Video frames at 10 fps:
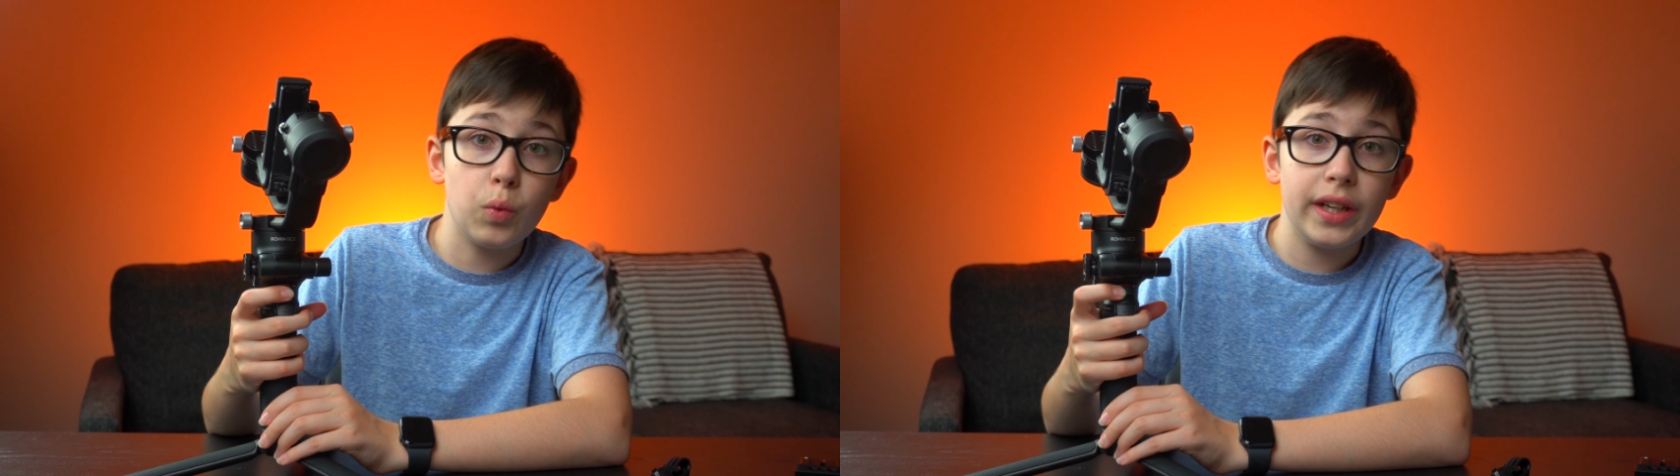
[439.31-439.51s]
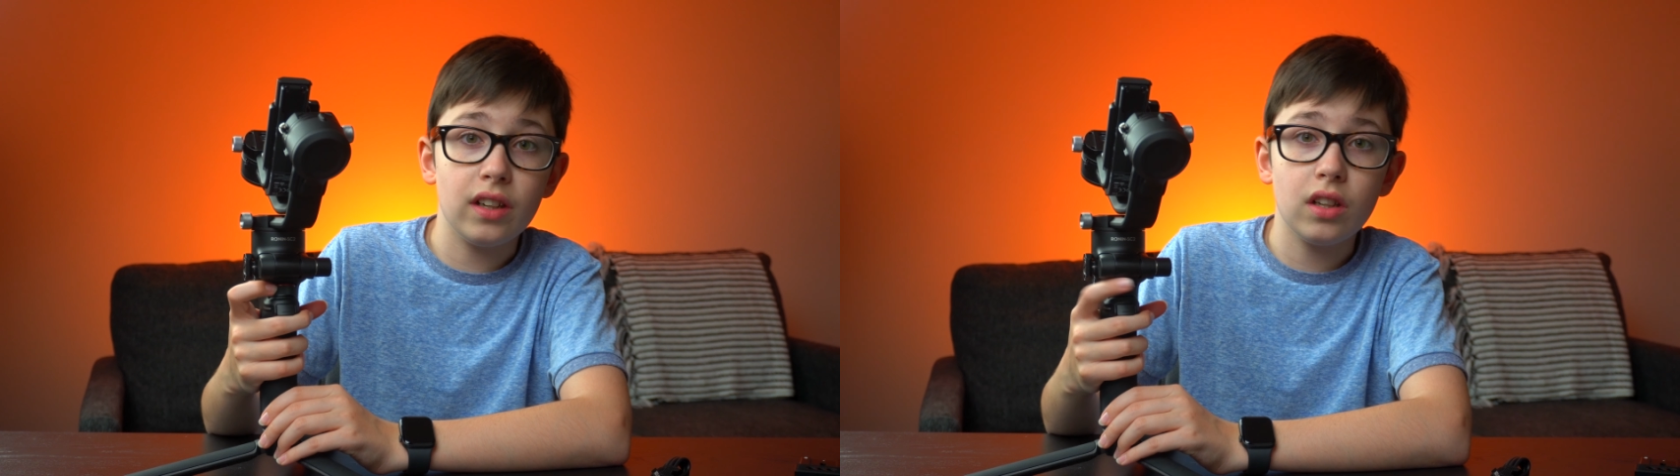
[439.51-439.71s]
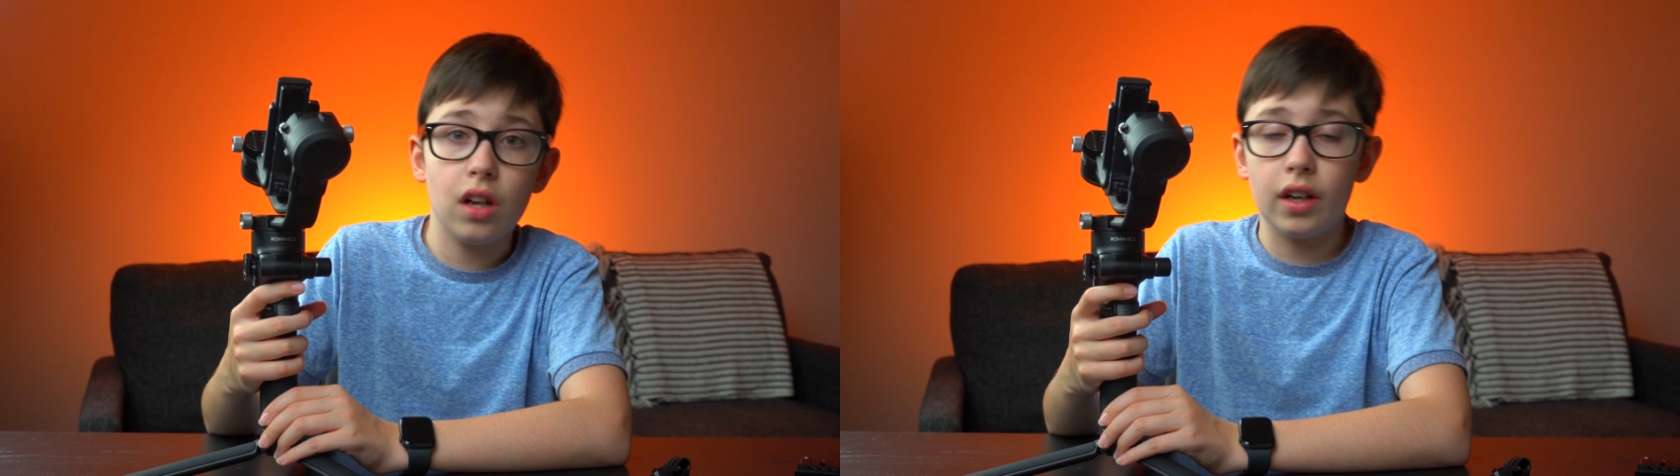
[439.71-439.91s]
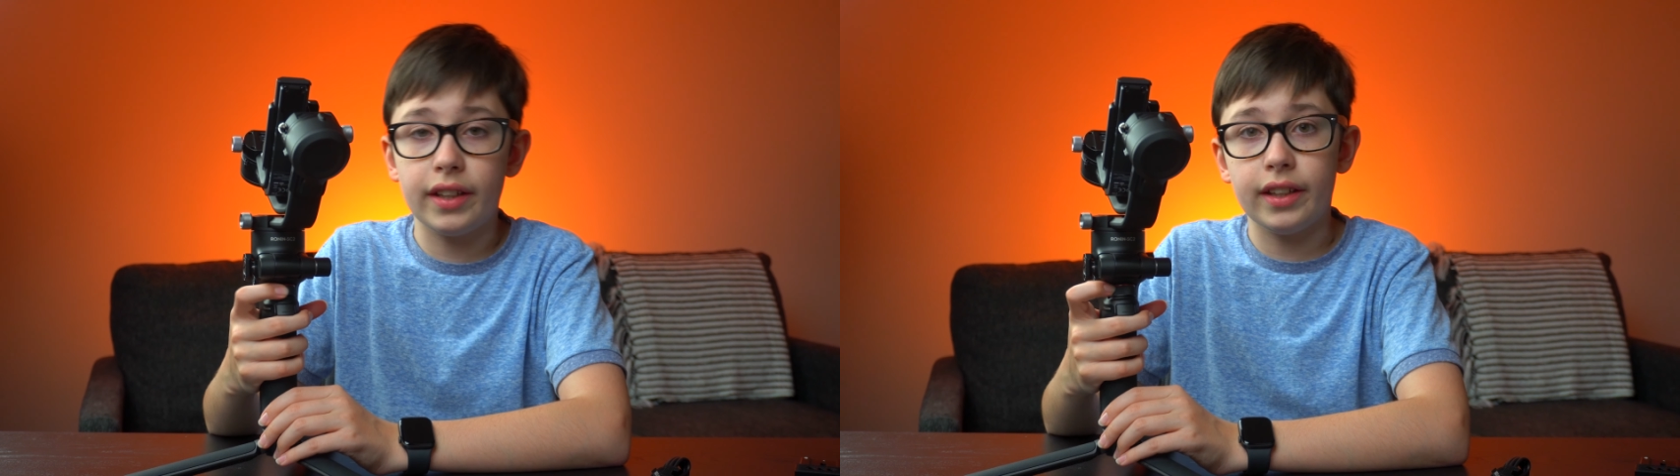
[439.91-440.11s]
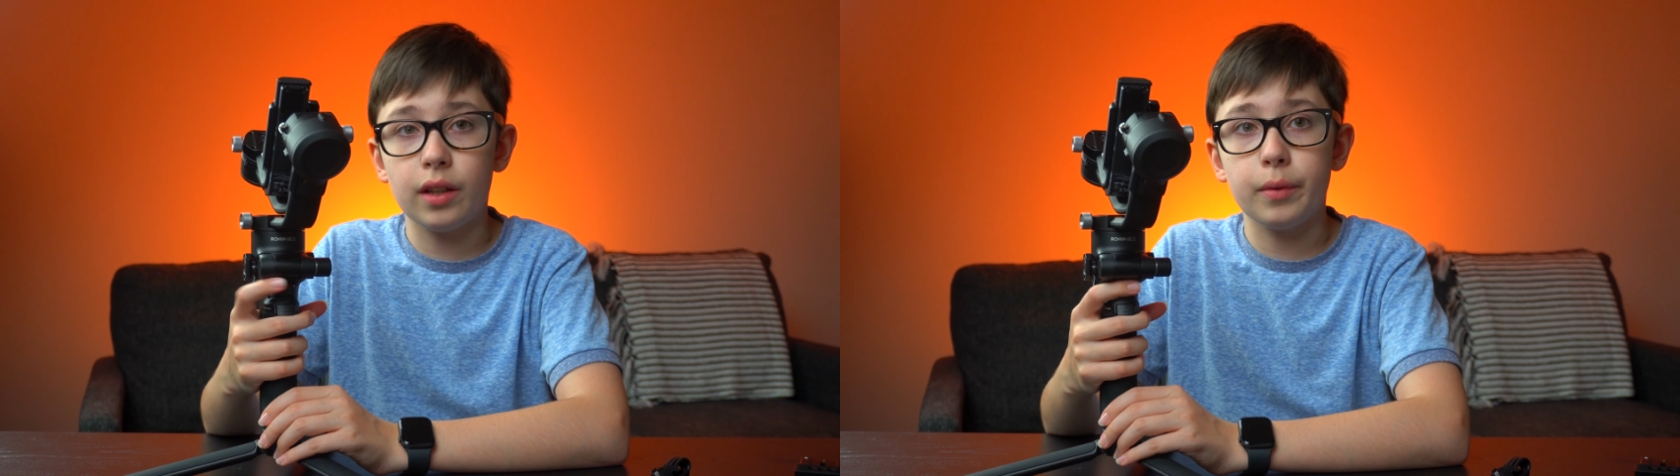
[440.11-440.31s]
wheel on
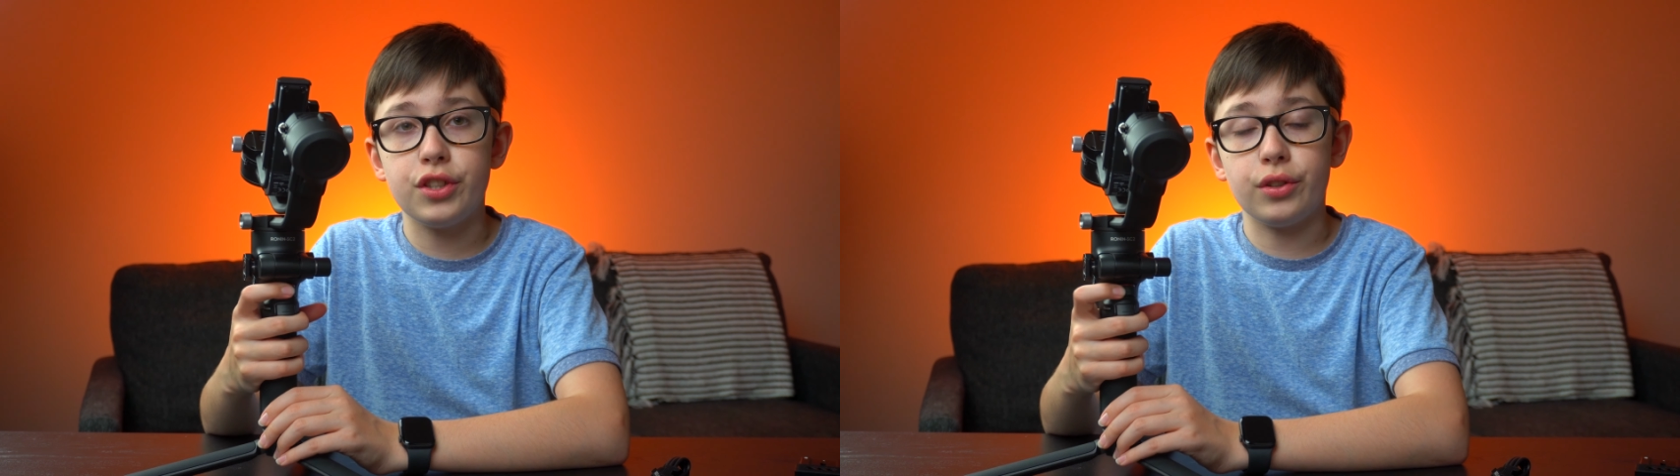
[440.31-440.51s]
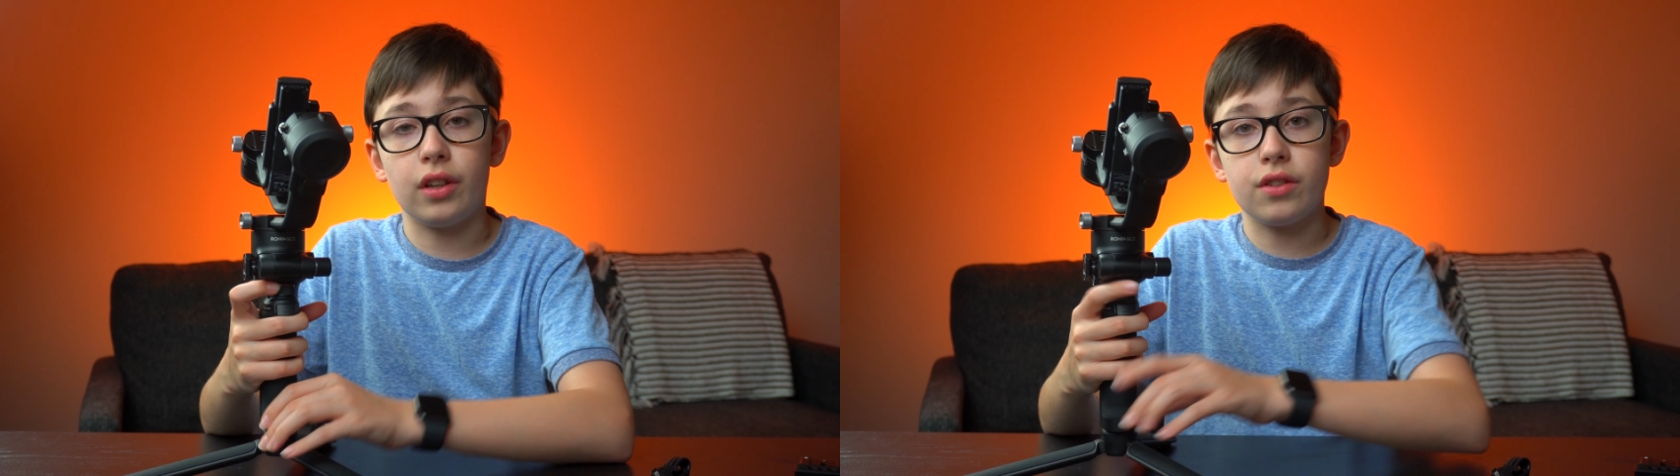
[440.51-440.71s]
here, which you can